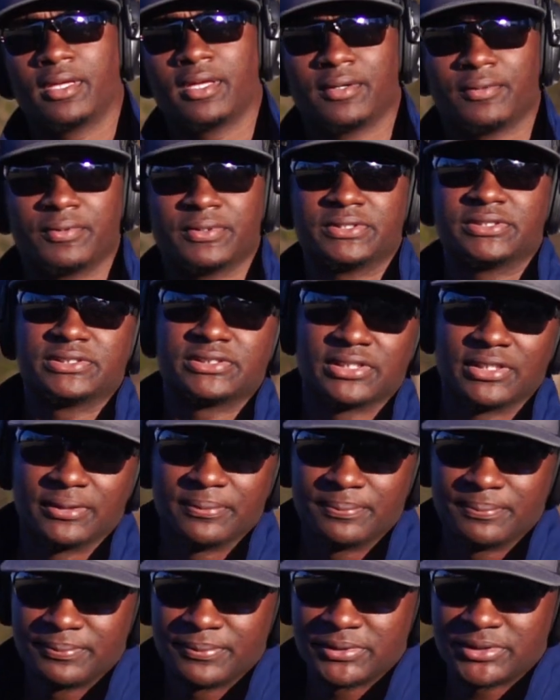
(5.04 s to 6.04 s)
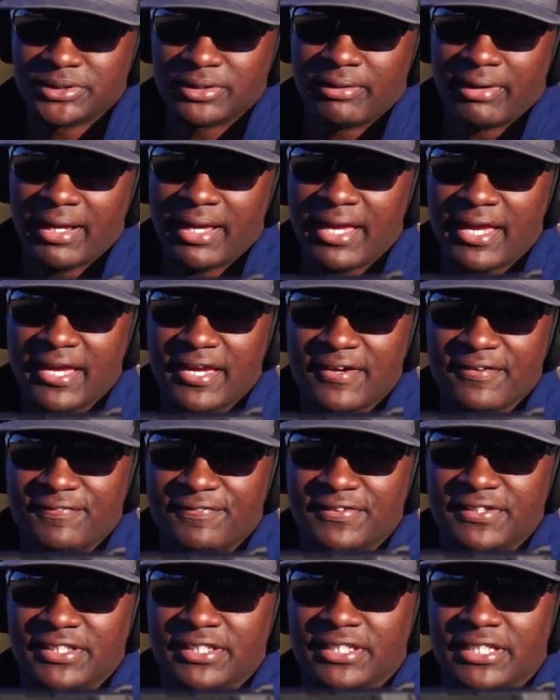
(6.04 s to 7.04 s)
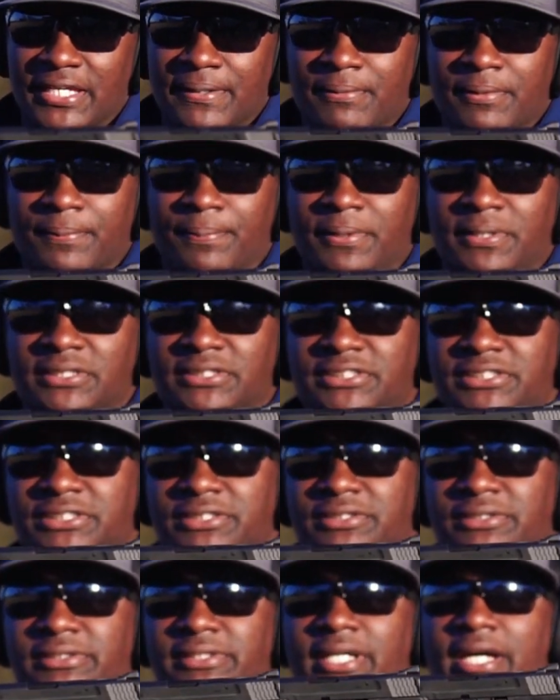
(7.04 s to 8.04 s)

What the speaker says: Hey, what's up? So I have the M&P Shield